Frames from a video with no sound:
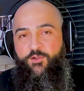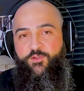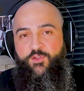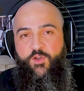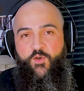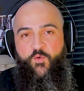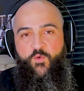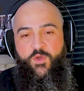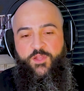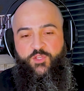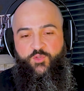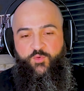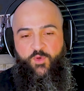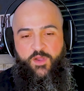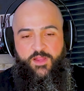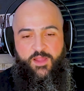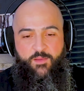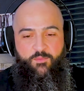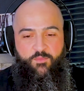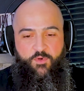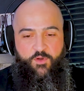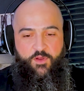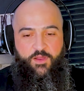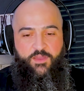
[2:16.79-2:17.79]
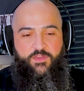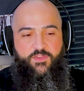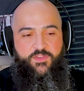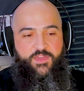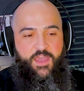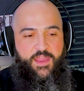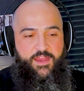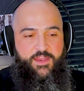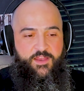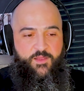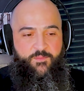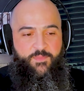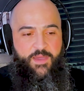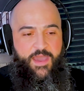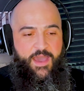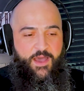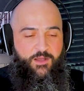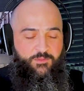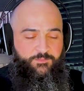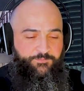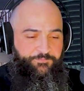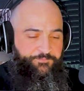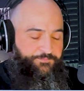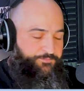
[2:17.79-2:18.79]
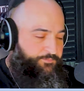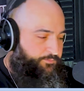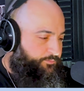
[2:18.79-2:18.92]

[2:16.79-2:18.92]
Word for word: know which one I'm more excited about.